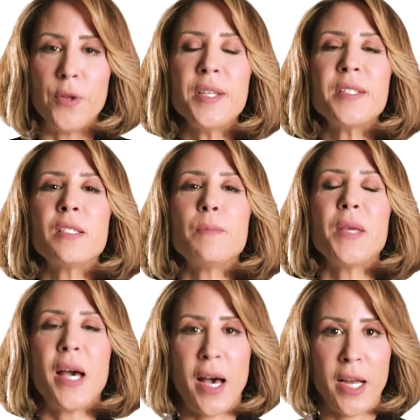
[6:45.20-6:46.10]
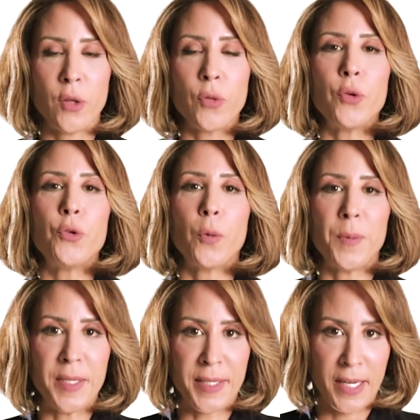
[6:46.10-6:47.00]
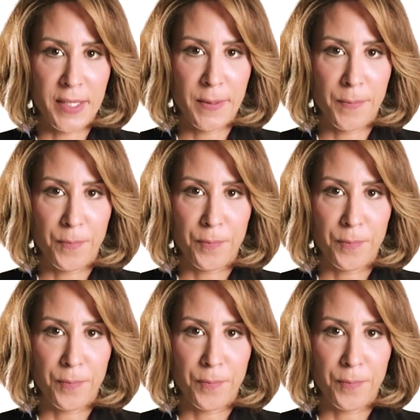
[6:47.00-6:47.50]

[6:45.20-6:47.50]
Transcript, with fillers: the reasons behind the drop in sales.